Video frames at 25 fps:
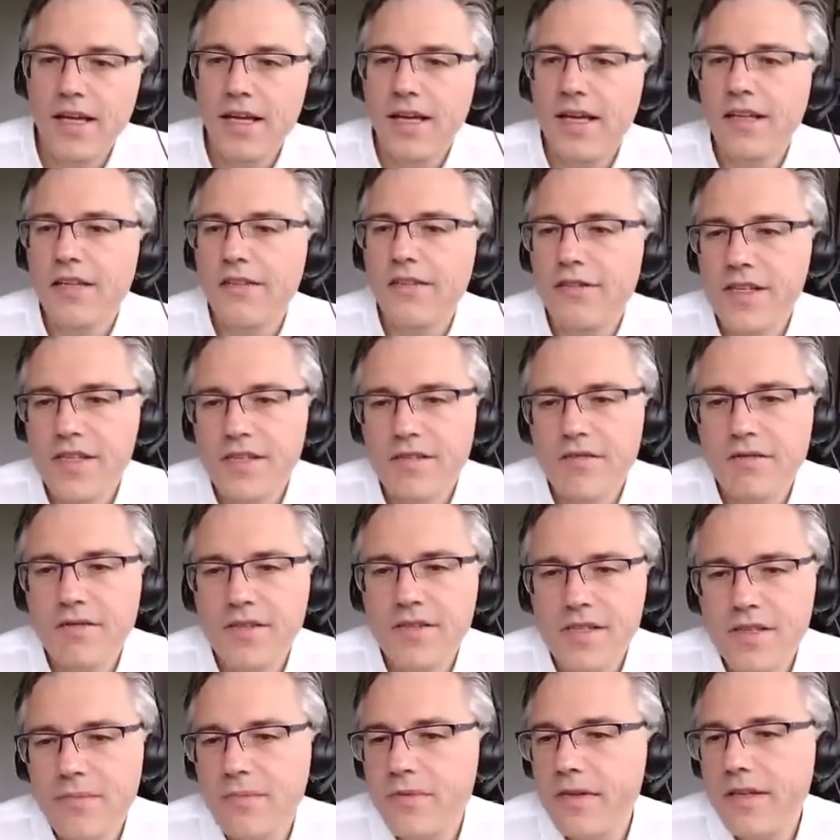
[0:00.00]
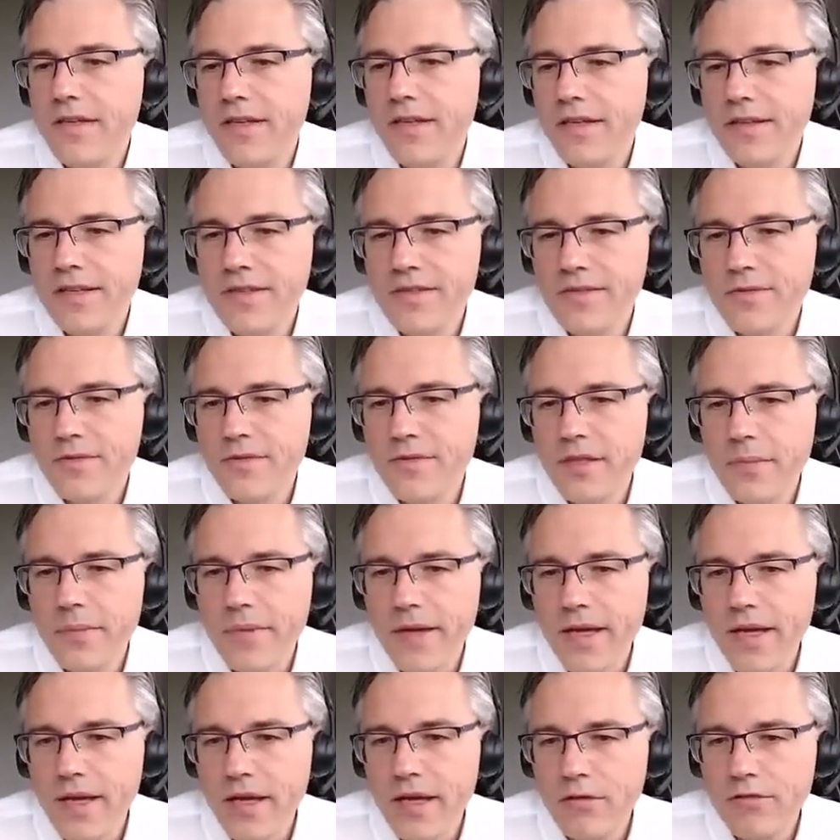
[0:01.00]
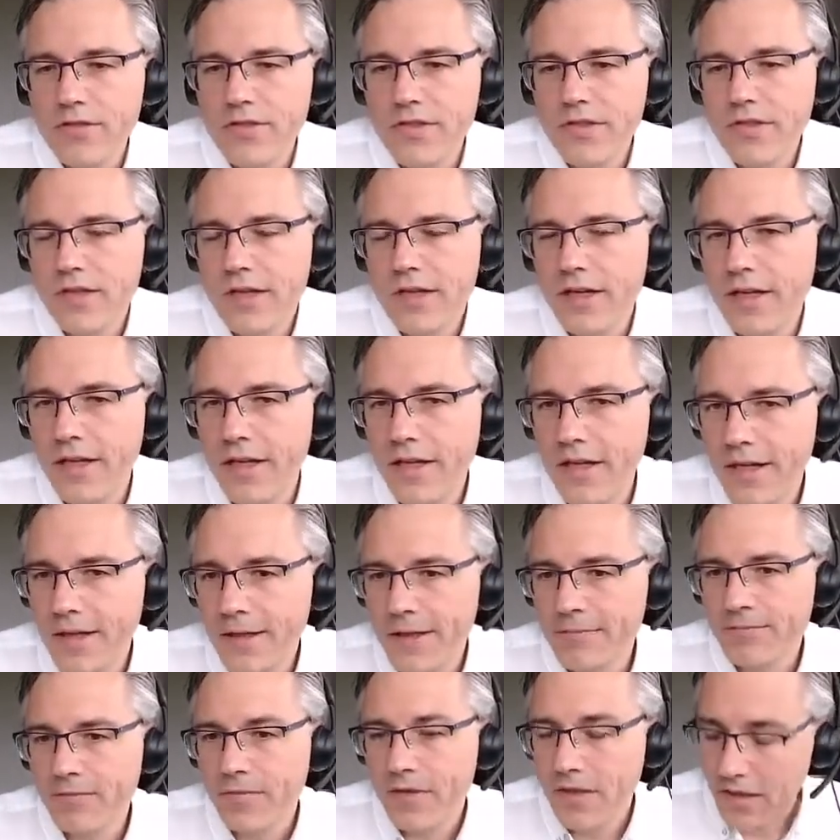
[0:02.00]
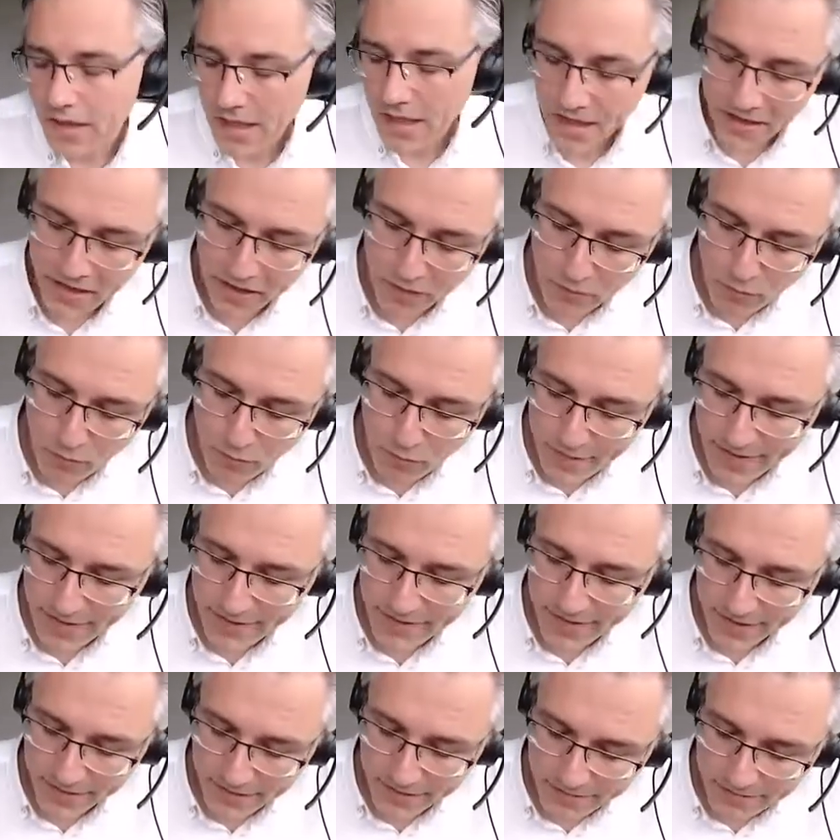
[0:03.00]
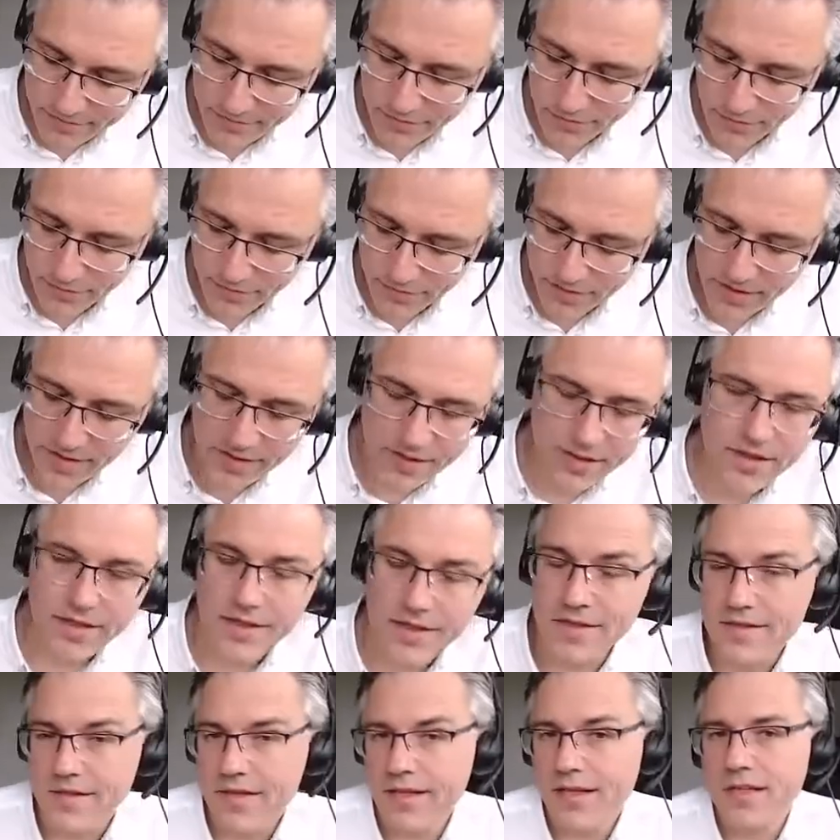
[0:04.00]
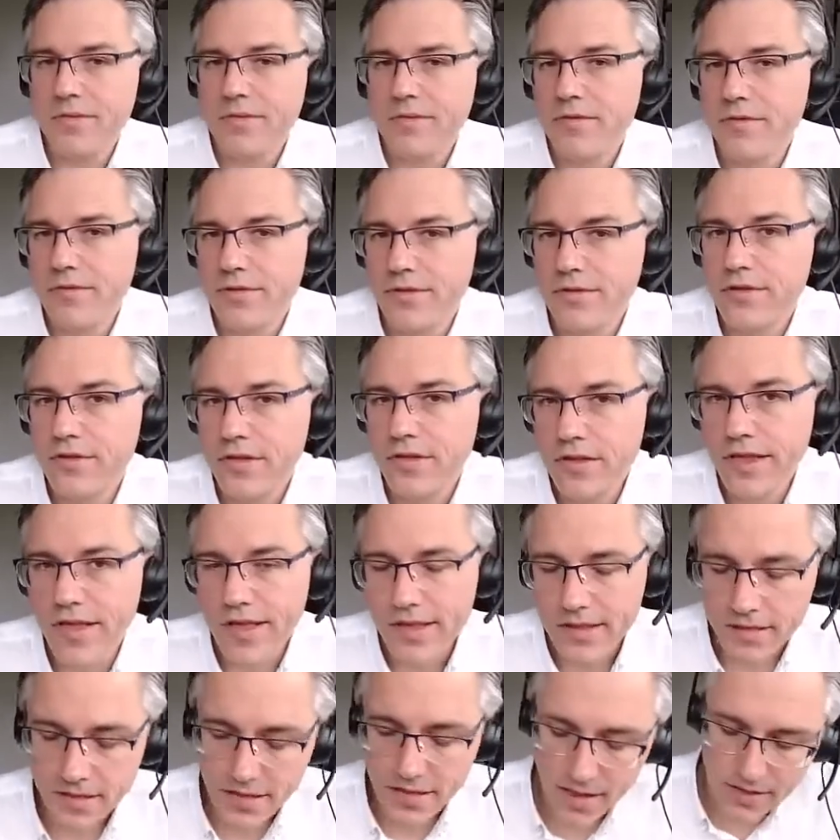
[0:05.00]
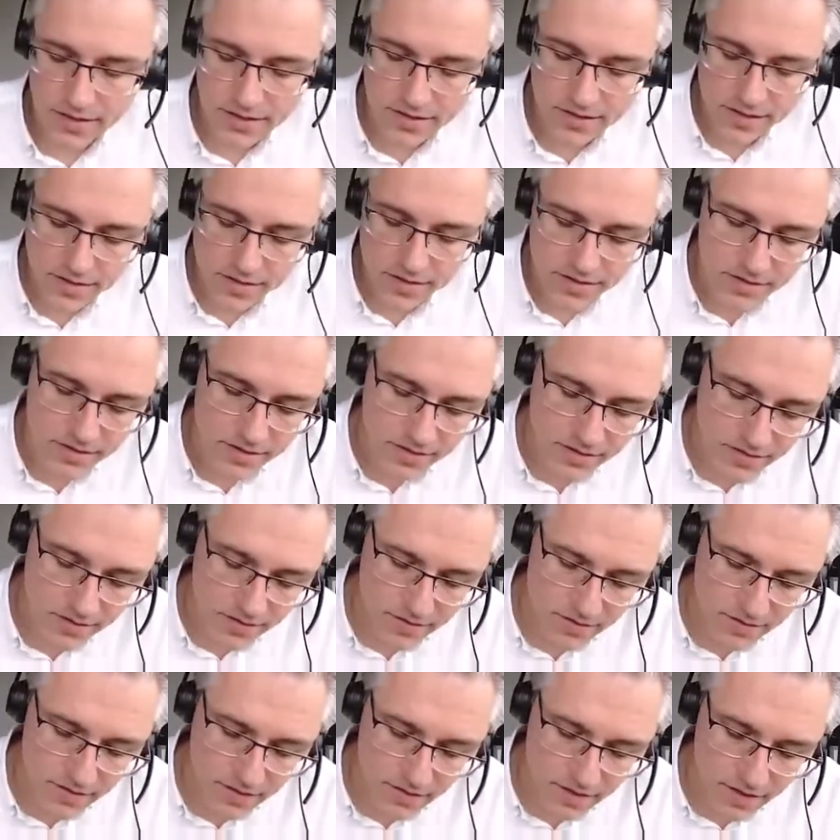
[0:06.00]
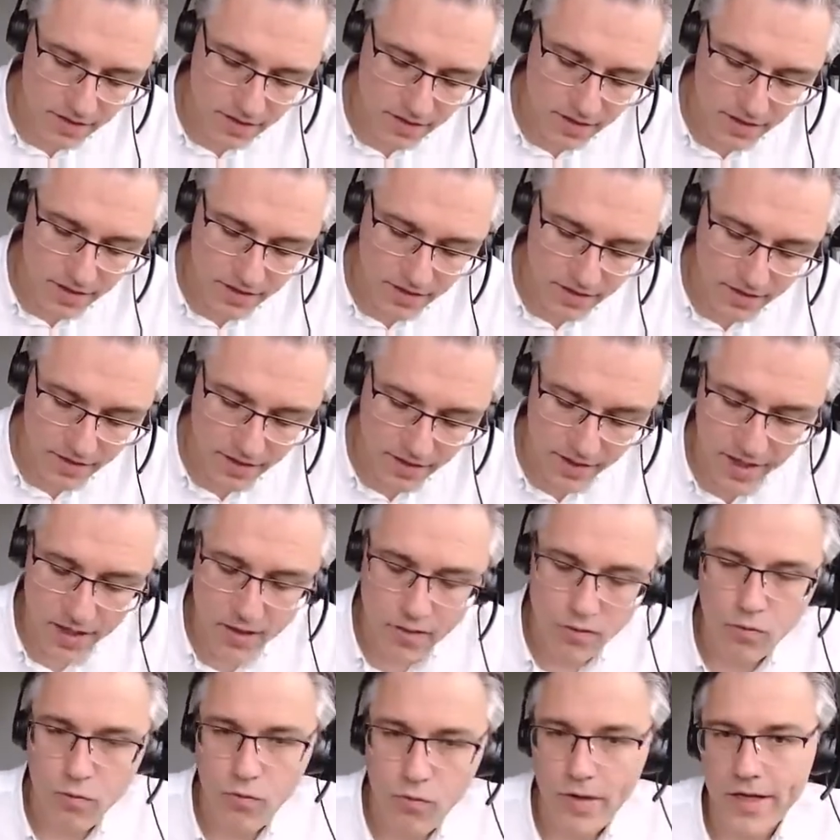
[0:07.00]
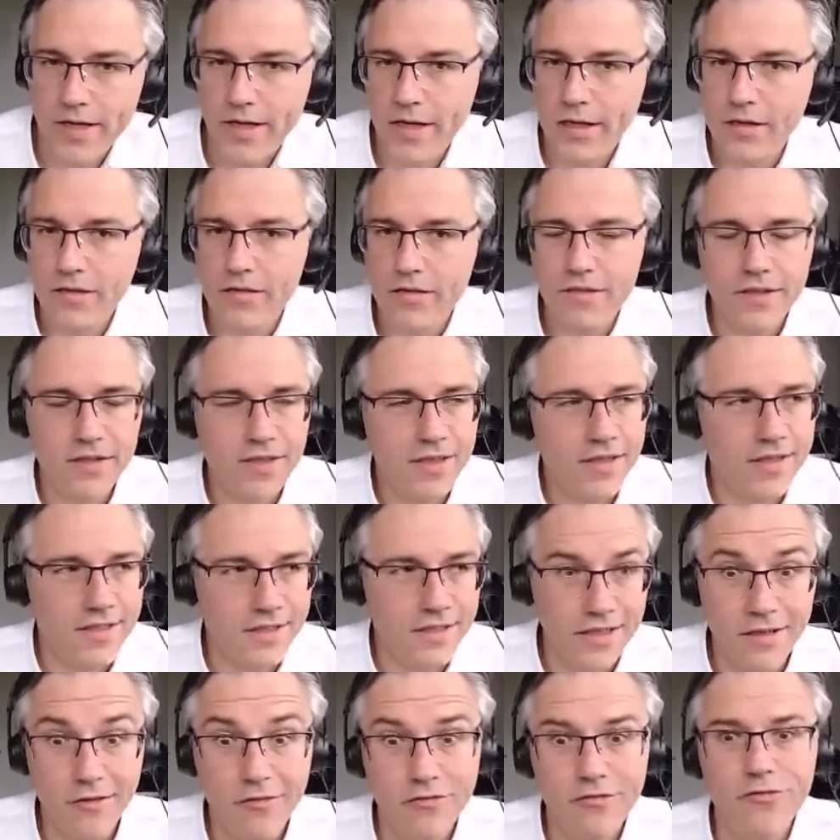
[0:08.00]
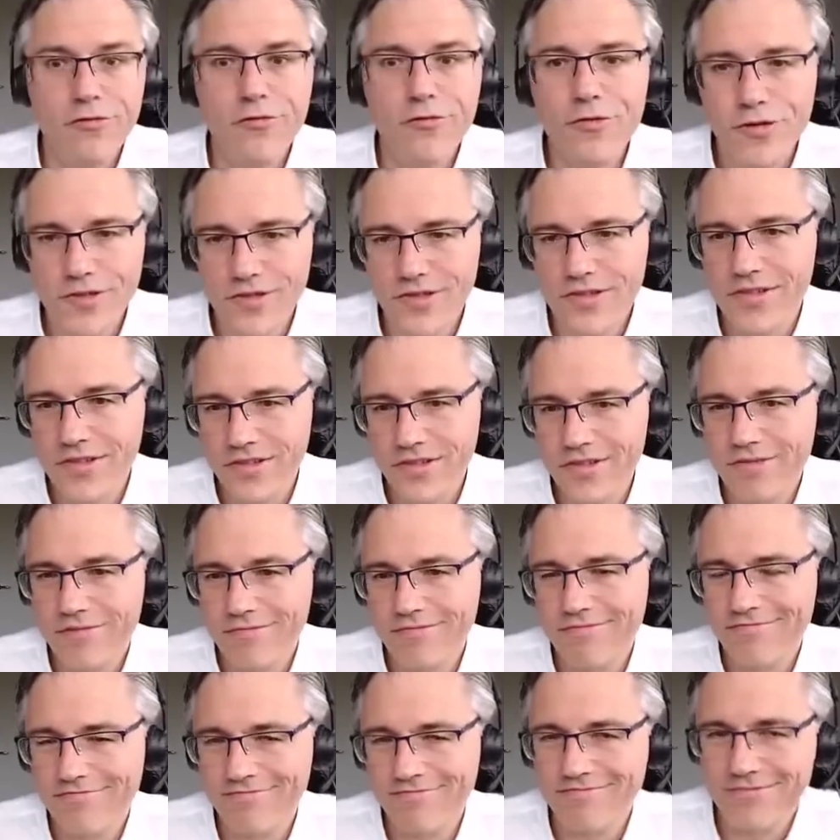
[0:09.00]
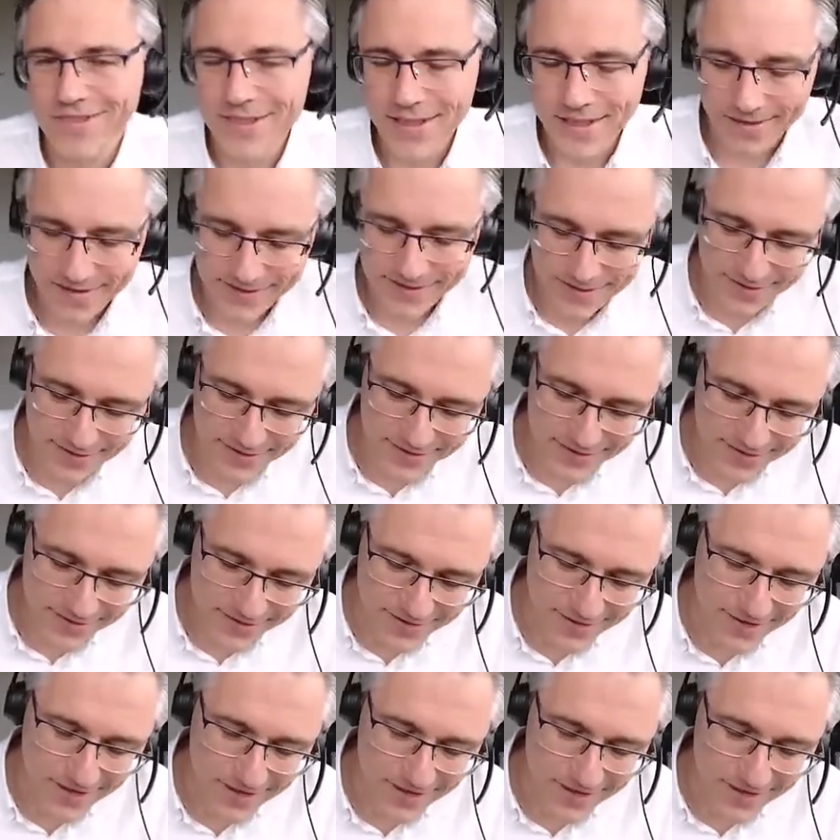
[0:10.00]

Fiscal discipline is all about how well a country is able to collect taxes and how well it enforces taxes.